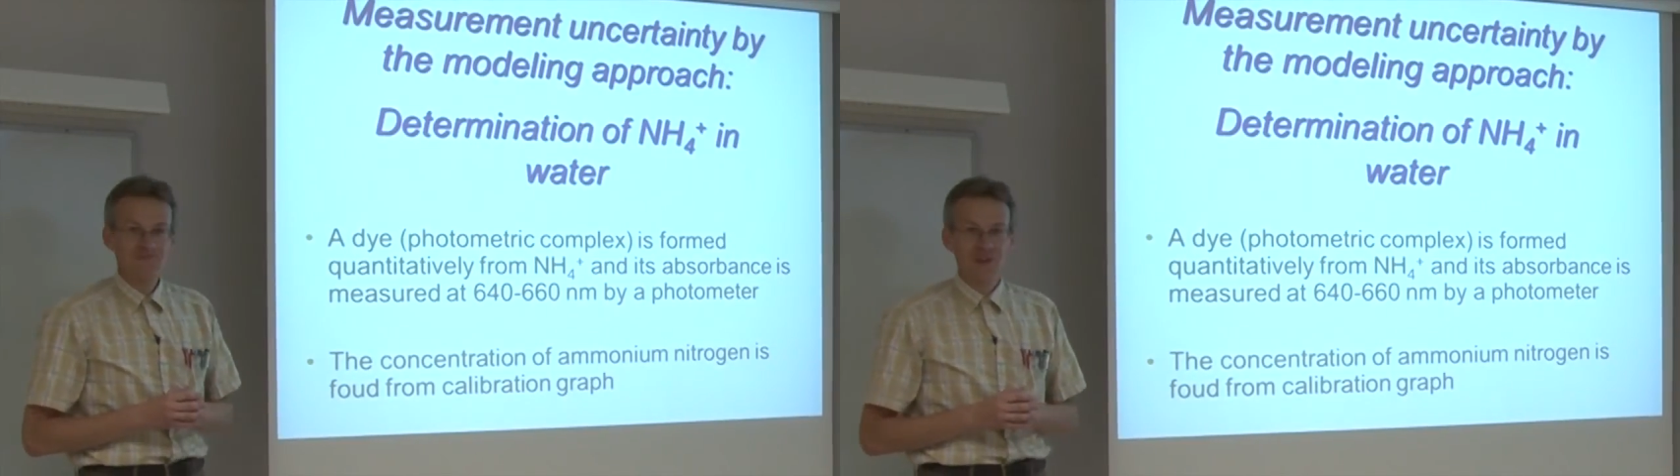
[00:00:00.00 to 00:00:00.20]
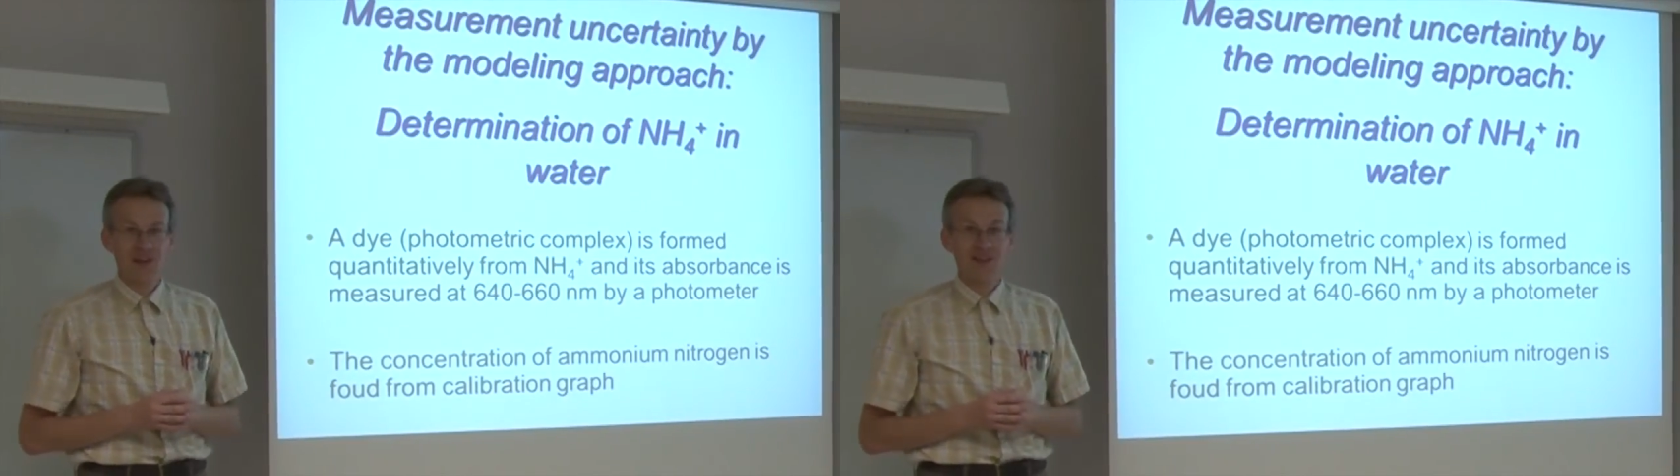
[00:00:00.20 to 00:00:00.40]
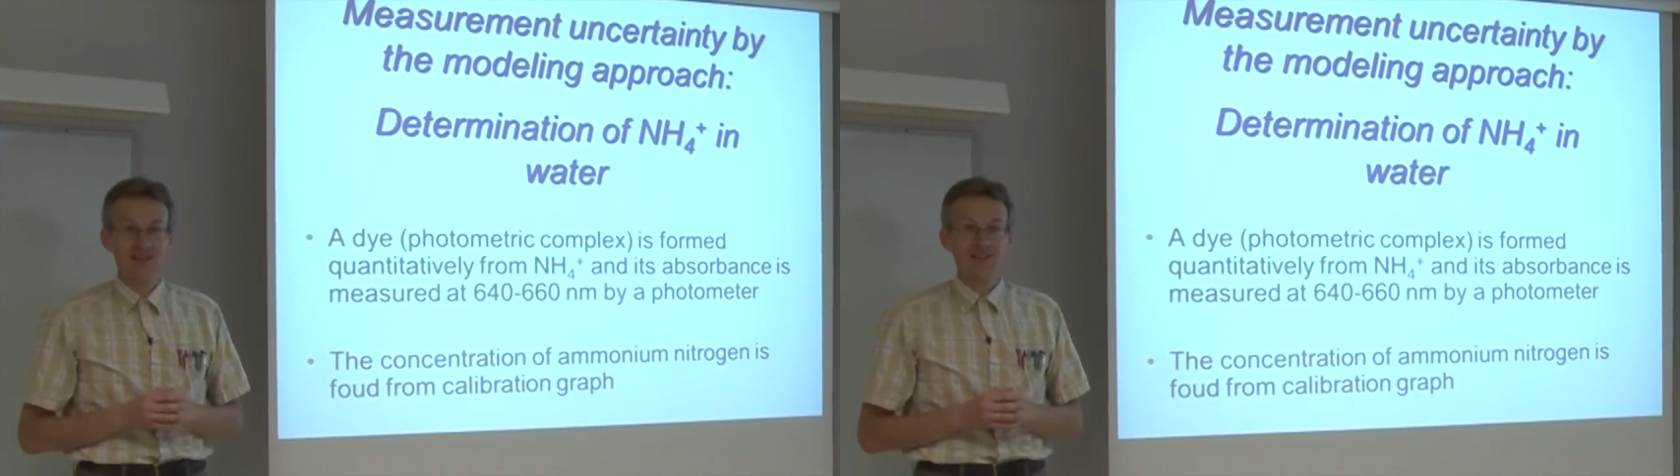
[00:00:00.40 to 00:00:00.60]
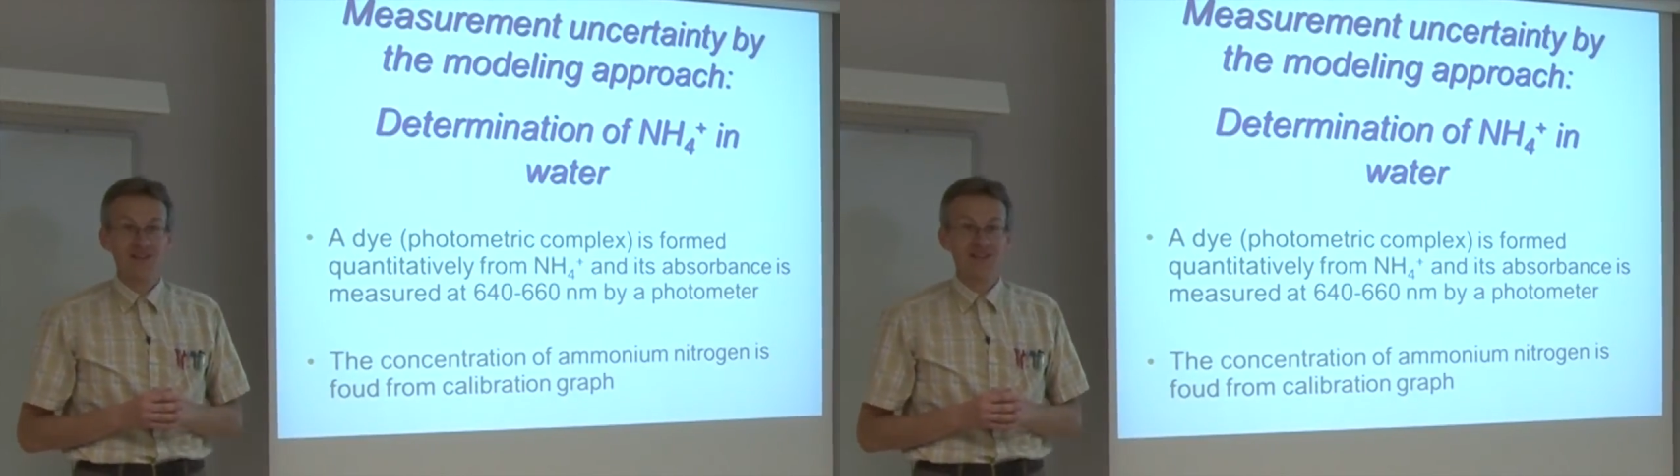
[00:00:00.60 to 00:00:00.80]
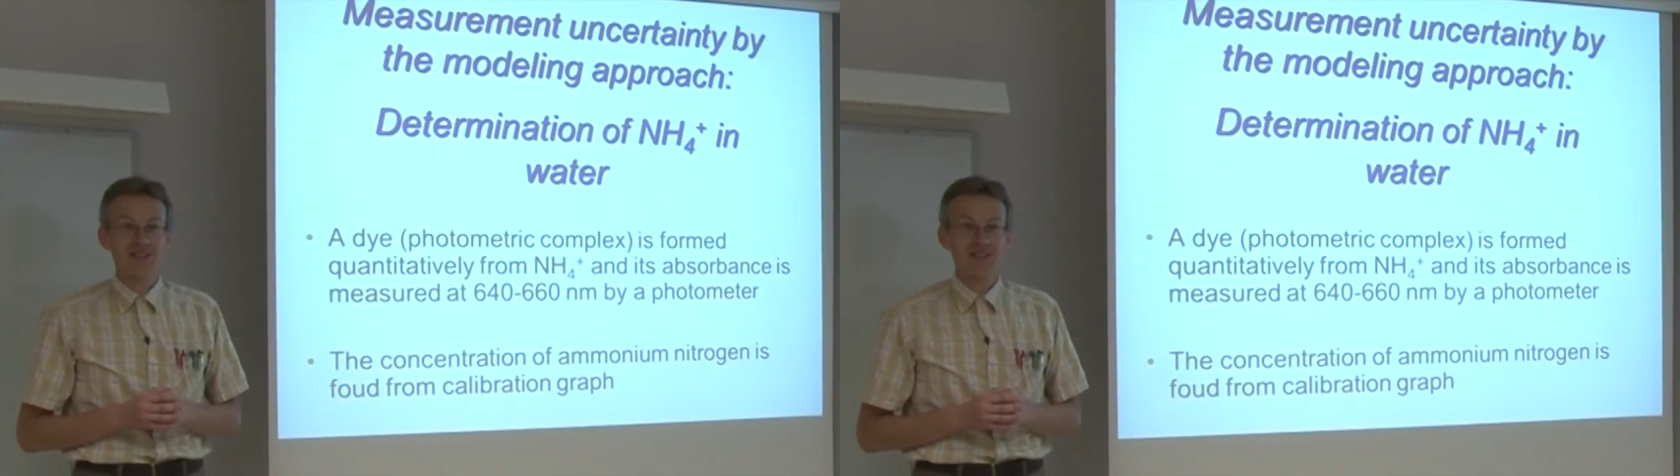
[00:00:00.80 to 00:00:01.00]
And
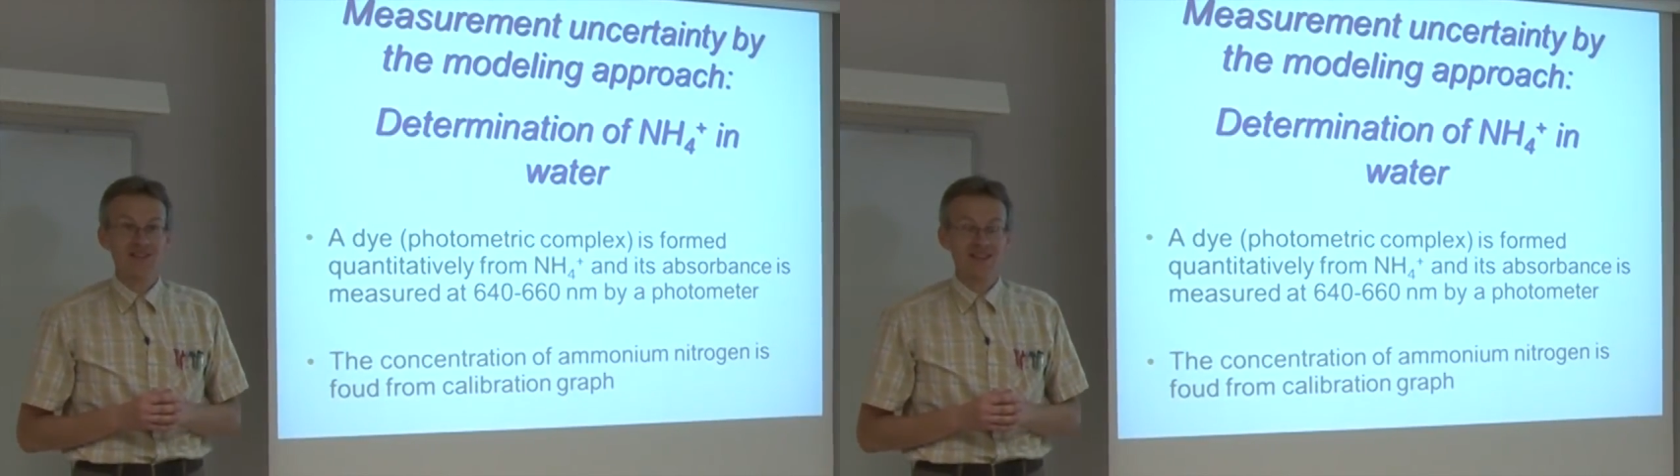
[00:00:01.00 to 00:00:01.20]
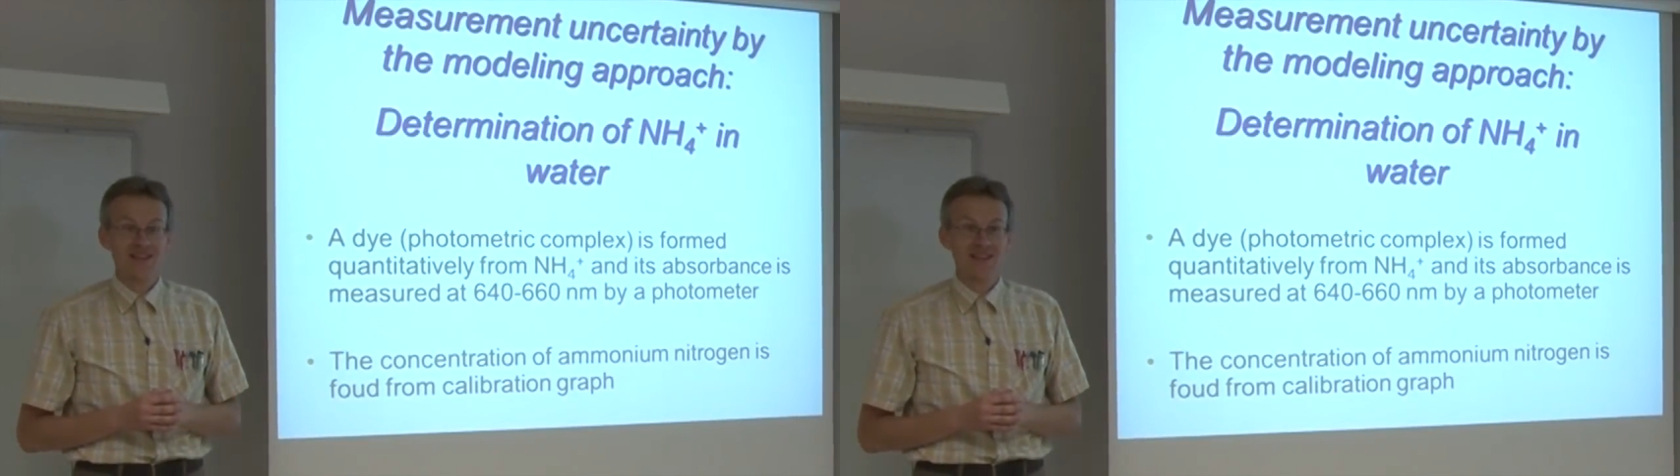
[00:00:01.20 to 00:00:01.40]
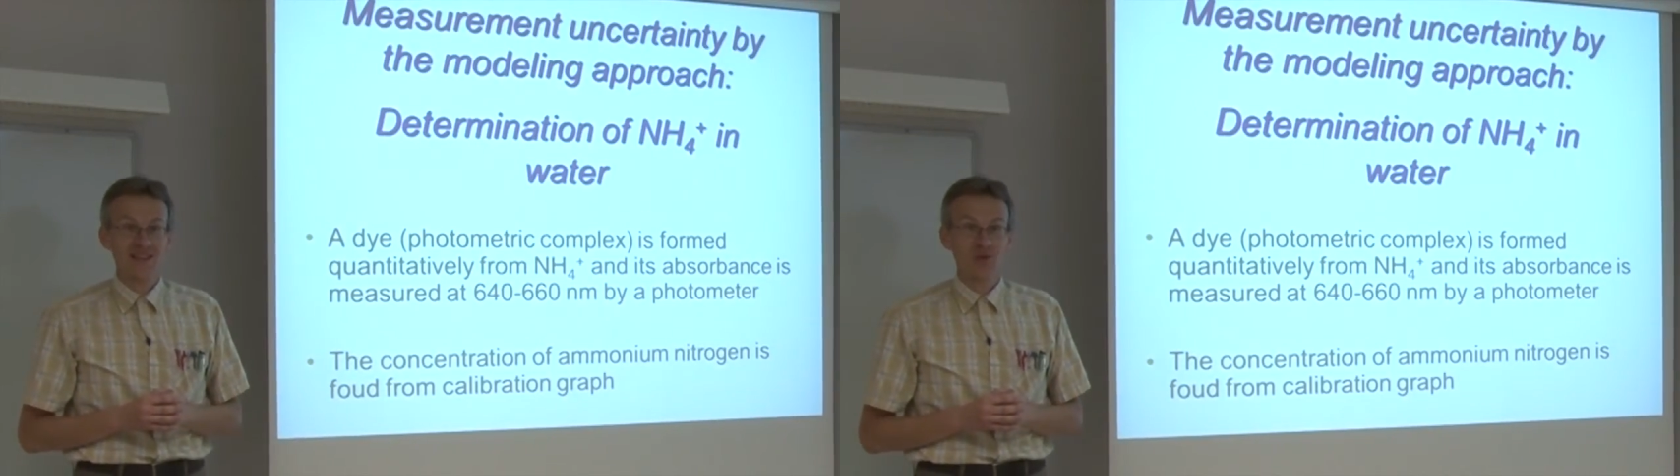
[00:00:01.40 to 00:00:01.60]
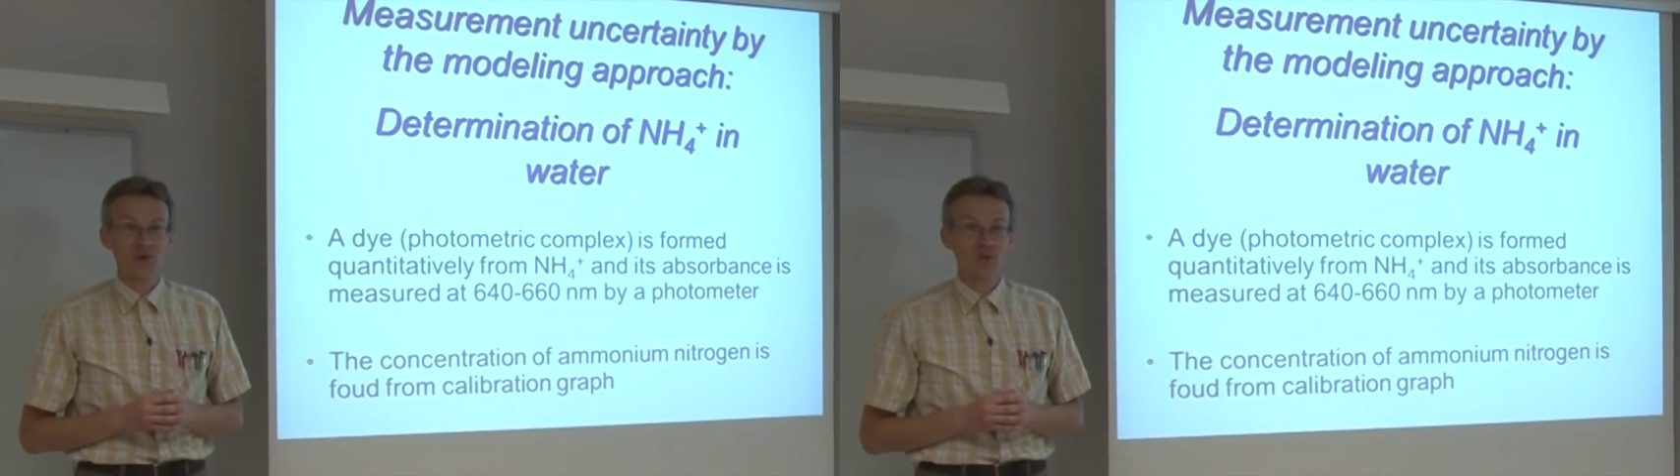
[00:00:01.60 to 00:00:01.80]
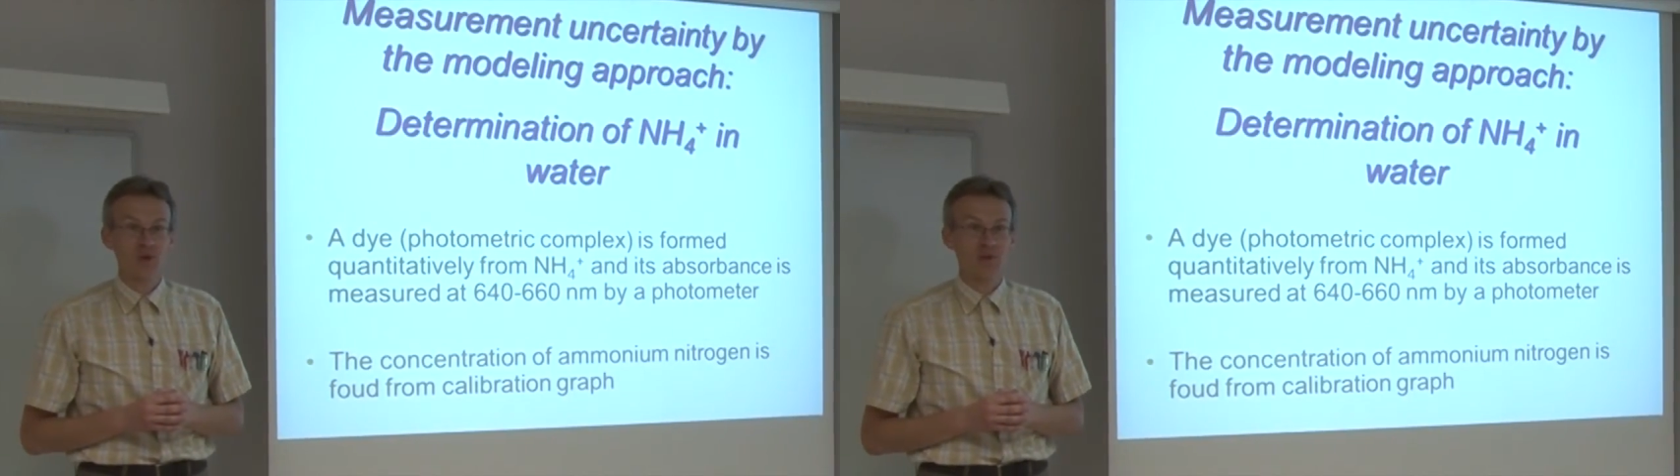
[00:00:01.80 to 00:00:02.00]
this is exactly what we